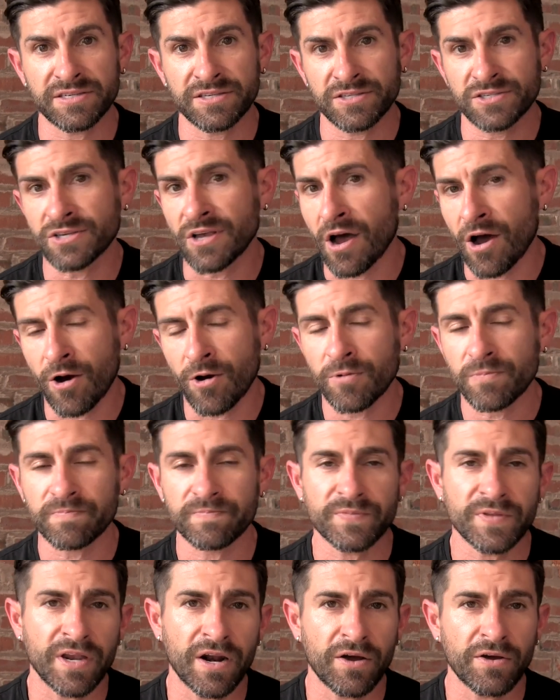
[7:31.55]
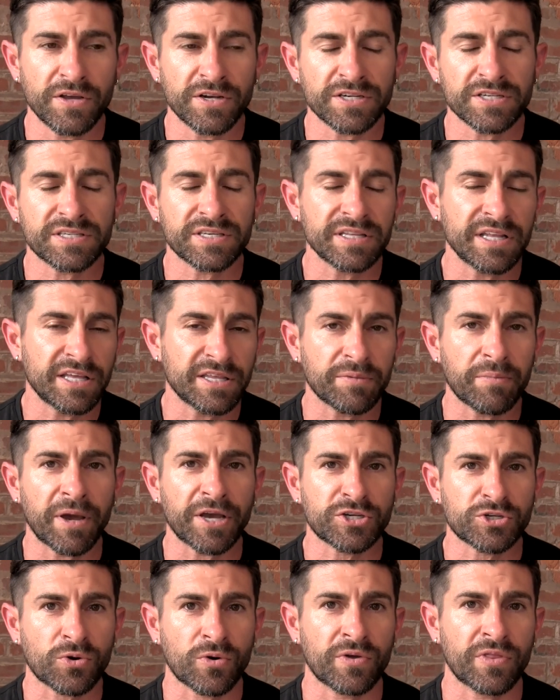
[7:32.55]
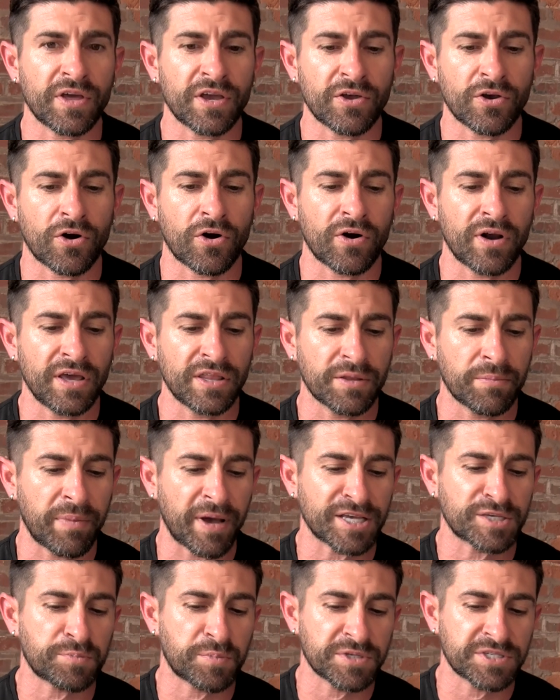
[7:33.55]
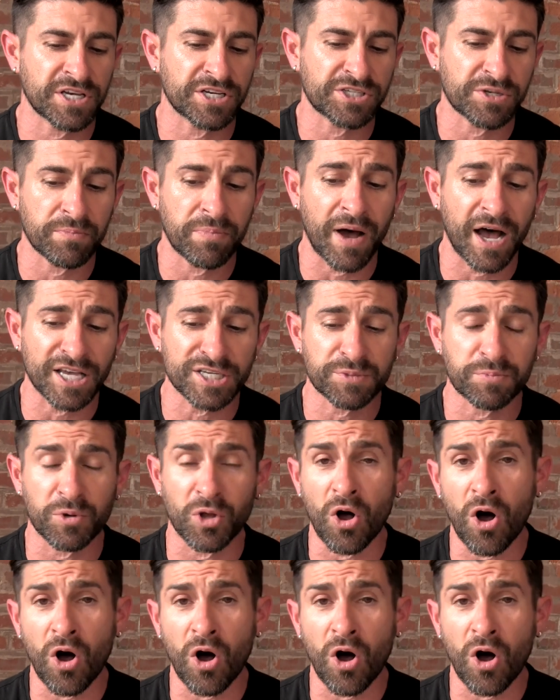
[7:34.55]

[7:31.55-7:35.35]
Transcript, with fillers: And so, you know, you just need to make sure that you're in the best position possible.